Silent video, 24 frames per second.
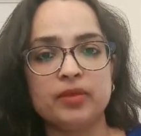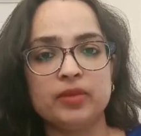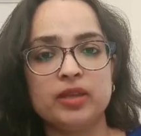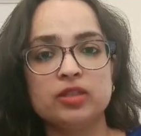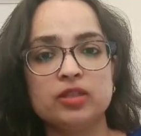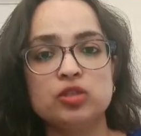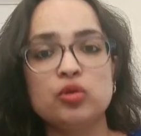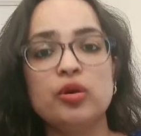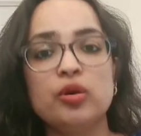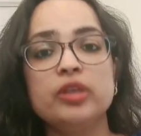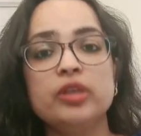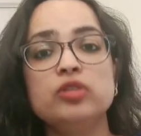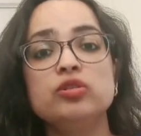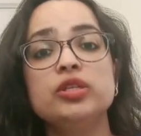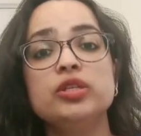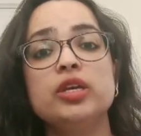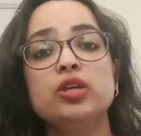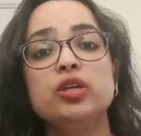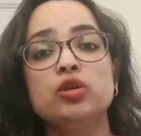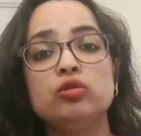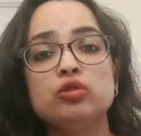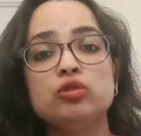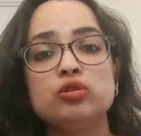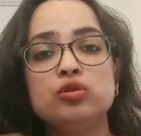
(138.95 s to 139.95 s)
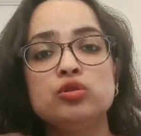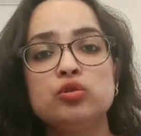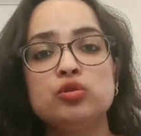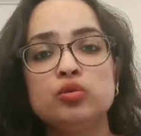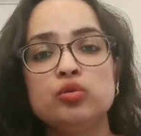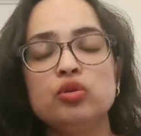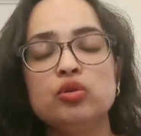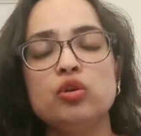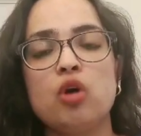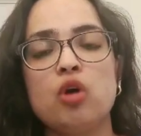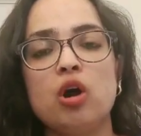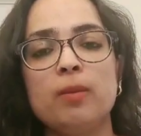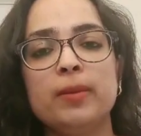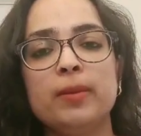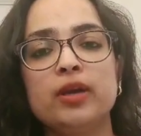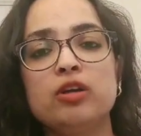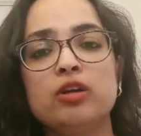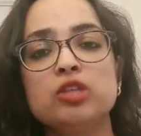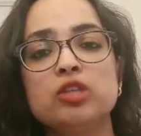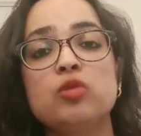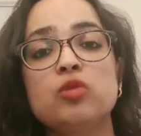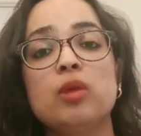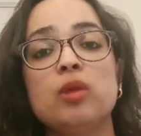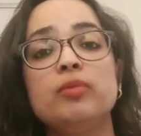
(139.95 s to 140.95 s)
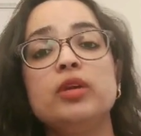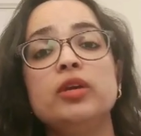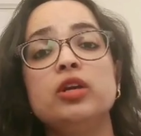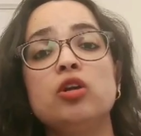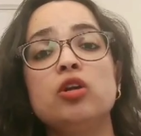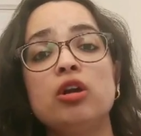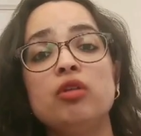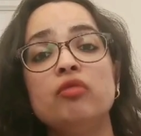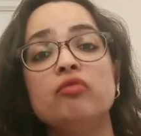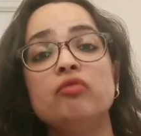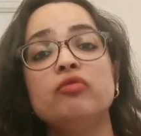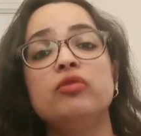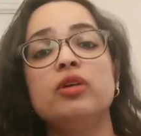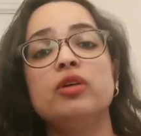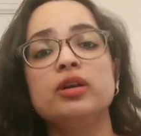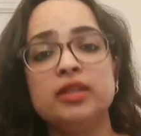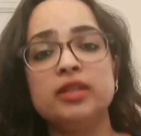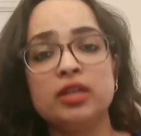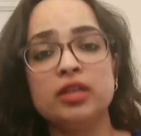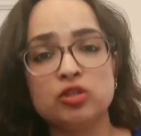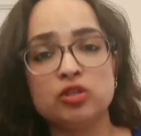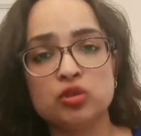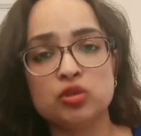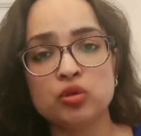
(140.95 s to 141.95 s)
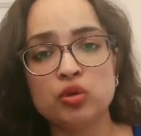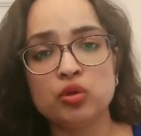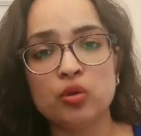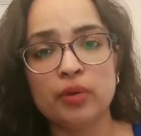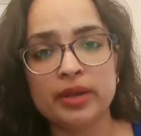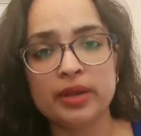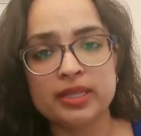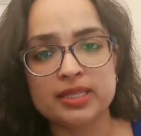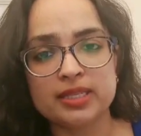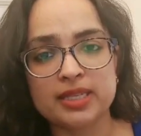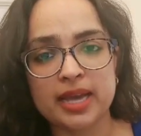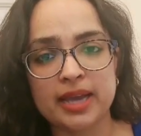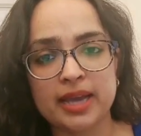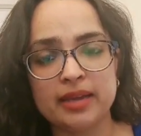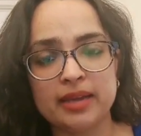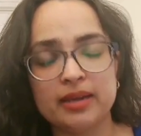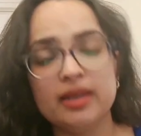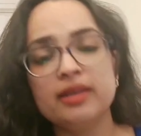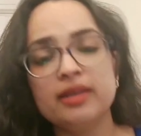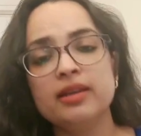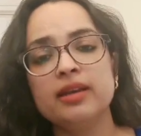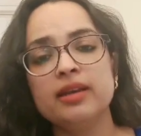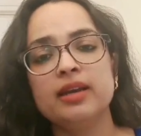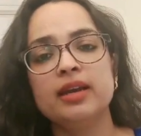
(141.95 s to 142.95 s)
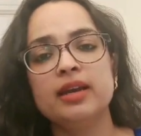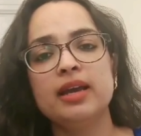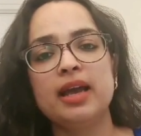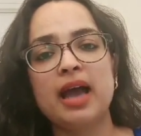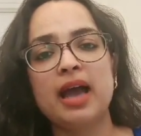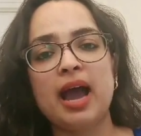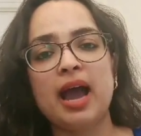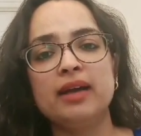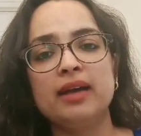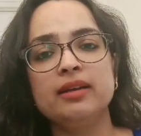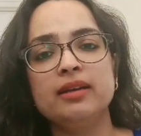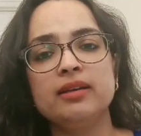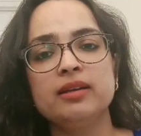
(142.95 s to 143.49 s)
It's going to take you too long because probably a lot of work needs to go inside it and